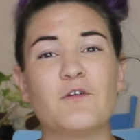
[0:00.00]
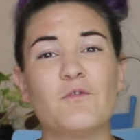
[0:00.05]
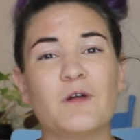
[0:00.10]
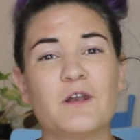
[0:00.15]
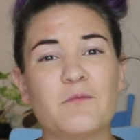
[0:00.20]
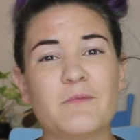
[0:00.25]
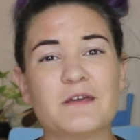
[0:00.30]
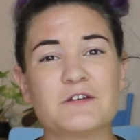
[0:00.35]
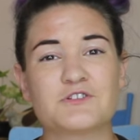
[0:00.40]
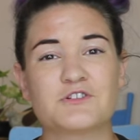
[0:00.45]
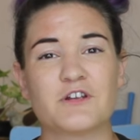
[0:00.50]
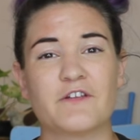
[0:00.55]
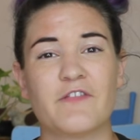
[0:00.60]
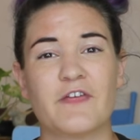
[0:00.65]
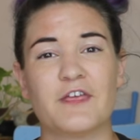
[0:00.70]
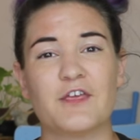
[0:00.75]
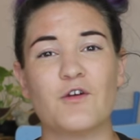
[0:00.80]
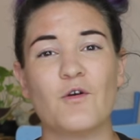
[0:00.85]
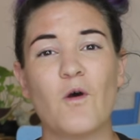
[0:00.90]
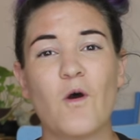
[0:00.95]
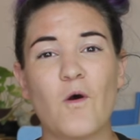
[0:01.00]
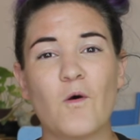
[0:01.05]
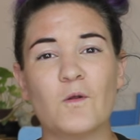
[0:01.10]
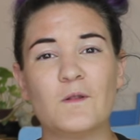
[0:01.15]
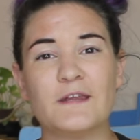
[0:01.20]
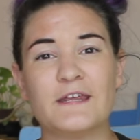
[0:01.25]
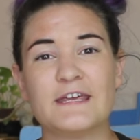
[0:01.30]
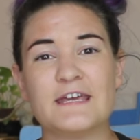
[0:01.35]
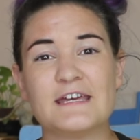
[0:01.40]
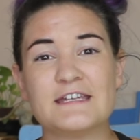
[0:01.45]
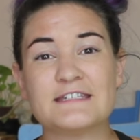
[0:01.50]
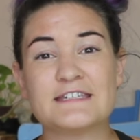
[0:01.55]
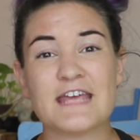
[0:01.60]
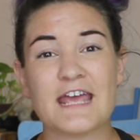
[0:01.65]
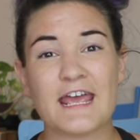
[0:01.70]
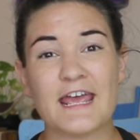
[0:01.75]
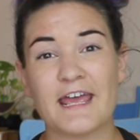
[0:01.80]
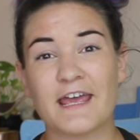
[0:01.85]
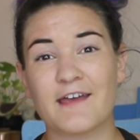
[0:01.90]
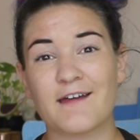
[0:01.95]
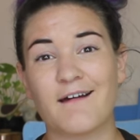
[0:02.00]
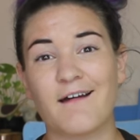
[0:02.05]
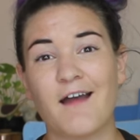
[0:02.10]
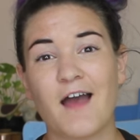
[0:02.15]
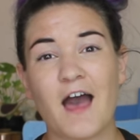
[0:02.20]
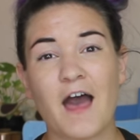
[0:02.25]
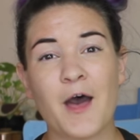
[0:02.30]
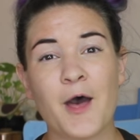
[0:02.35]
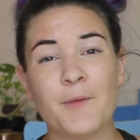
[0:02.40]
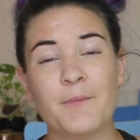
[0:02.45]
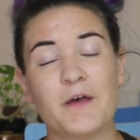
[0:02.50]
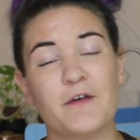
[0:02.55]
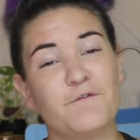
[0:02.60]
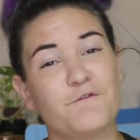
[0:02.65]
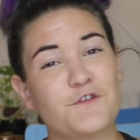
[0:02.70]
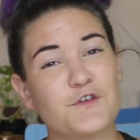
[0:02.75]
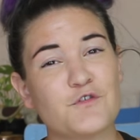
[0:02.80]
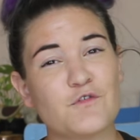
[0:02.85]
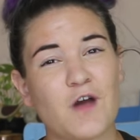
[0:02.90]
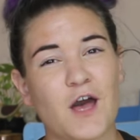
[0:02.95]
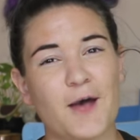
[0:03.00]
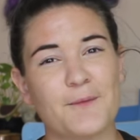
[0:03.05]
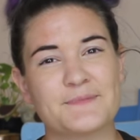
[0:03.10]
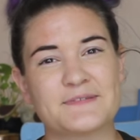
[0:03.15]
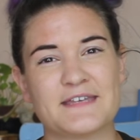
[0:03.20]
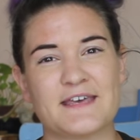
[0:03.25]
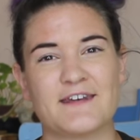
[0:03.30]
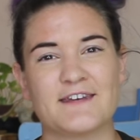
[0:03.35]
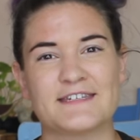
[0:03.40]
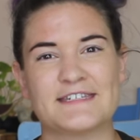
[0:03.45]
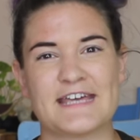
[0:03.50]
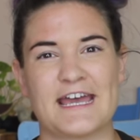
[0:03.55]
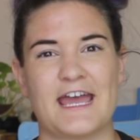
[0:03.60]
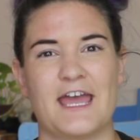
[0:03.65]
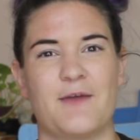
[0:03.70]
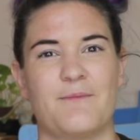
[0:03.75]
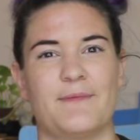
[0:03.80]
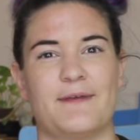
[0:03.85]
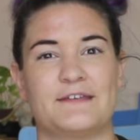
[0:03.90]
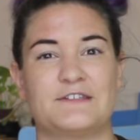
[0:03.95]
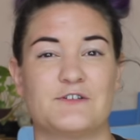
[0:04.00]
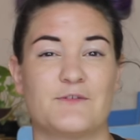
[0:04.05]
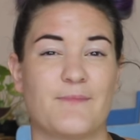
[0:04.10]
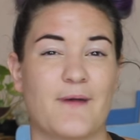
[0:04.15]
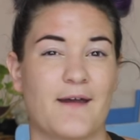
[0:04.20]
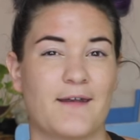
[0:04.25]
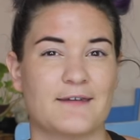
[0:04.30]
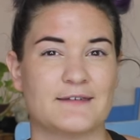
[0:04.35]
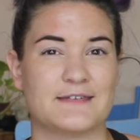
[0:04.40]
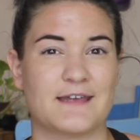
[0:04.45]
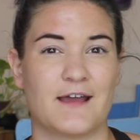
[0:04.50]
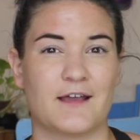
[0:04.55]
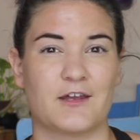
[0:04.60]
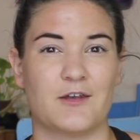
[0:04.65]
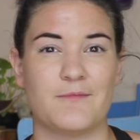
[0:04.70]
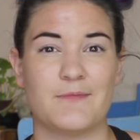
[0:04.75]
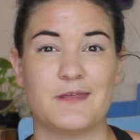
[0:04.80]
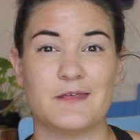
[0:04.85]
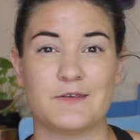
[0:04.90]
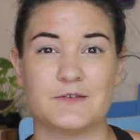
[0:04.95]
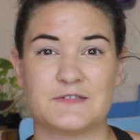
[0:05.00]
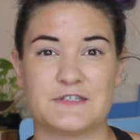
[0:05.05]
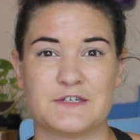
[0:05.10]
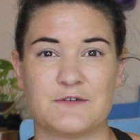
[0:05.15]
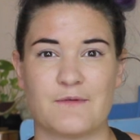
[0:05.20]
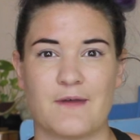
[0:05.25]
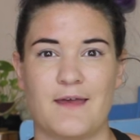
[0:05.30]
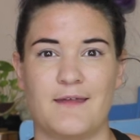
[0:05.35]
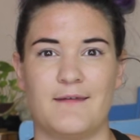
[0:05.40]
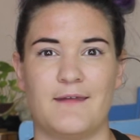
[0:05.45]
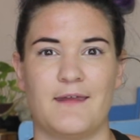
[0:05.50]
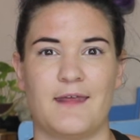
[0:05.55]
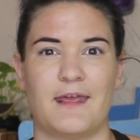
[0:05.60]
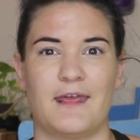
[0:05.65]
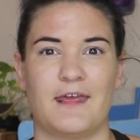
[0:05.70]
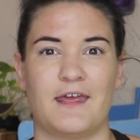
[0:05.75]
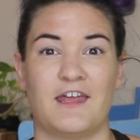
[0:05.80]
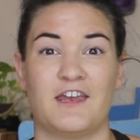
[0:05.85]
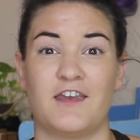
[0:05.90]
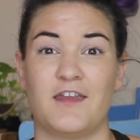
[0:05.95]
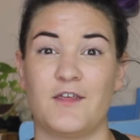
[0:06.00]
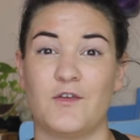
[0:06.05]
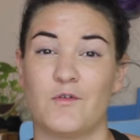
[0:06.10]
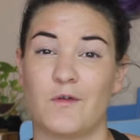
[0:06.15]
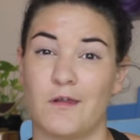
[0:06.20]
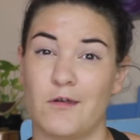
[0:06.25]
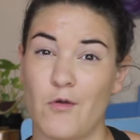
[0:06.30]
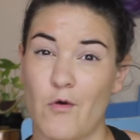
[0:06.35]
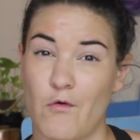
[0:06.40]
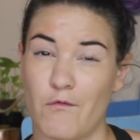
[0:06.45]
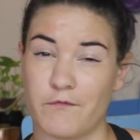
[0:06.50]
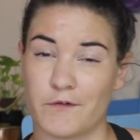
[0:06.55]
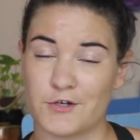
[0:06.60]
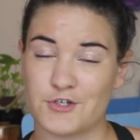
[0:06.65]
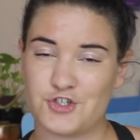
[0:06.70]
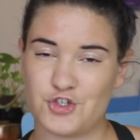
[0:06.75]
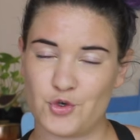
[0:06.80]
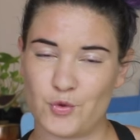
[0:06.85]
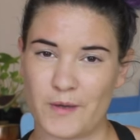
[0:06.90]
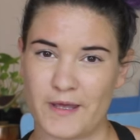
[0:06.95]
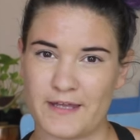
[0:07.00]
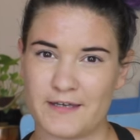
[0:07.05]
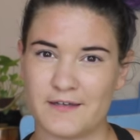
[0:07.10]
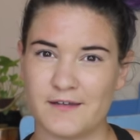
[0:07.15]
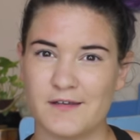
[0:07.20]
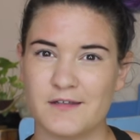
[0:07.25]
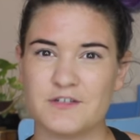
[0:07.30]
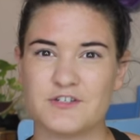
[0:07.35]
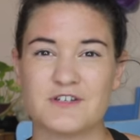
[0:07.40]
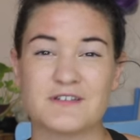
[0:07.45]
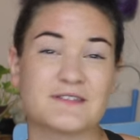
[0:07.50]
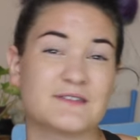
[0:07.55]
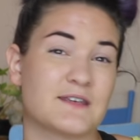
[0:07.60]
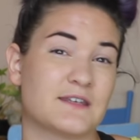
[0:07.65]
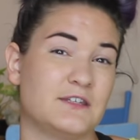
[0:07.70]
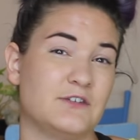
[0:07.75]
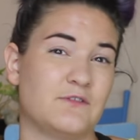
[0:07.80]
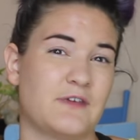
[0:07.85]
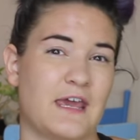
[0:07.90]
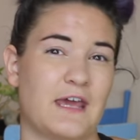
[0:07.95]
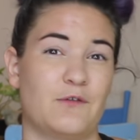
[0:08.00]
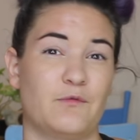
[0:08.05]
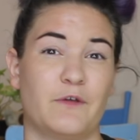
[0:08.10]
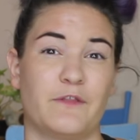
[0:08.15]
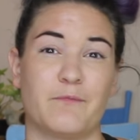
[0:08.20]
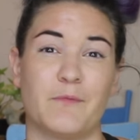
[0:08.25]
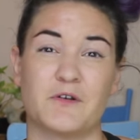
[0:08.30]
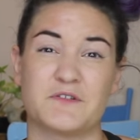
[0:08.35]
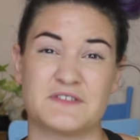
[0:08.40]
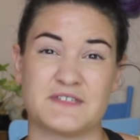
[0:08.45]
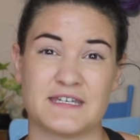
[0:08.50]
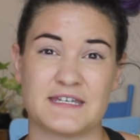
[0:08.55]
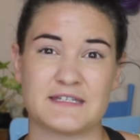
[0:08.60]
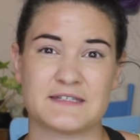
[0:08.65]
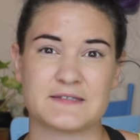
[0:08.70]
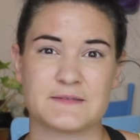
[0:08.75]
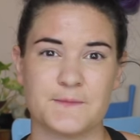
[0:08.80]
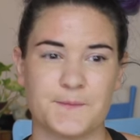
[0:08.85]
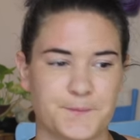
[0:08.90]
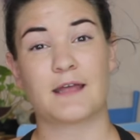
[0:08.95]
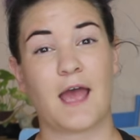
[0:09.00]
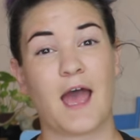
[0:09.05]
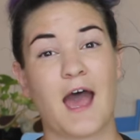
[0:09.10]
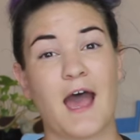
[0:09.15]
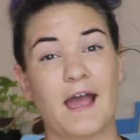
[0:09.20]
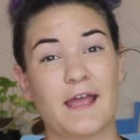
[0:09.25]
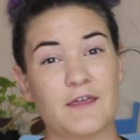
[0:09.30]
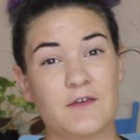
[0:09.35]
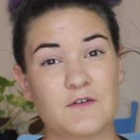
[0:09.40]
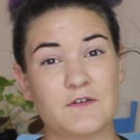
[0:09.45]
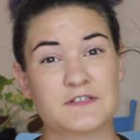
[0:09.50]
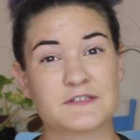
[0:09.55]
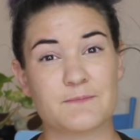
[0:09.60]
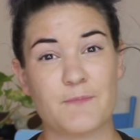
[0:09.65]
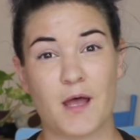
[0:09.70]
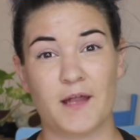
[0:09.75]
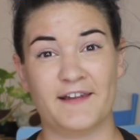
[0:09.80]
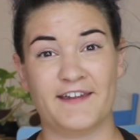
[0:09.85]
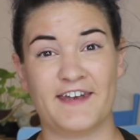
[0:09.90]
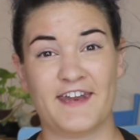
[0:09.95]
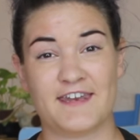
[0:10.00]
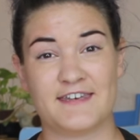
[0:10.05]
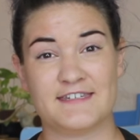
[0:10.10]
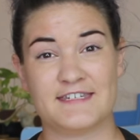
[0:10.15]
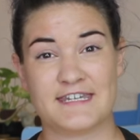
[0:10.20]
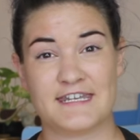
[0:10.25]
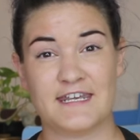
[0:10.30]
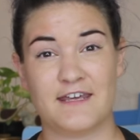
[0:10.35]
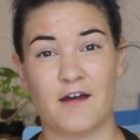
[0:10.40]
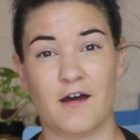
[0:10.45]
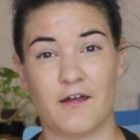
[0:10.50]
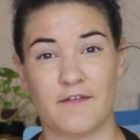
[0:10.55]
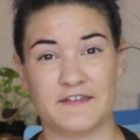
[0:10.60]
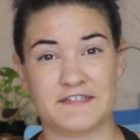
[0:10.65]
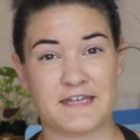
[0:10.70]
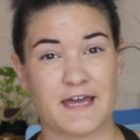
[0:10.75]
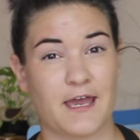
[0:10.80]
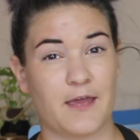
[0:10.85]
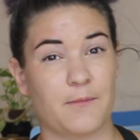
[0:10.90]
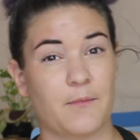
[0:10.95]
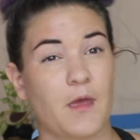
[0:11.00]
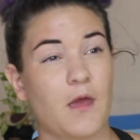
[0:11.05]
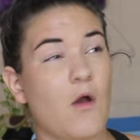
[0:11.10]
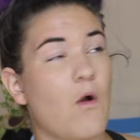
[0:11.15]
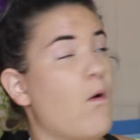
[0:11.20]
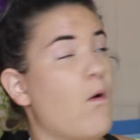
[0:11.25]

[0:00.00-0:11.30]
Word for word: you wanna make sure that you only take um, a few cups at a time because your body's not gonna be used to it and you can overdo it, just like you can with most teas. I use Mullein in tea all the time.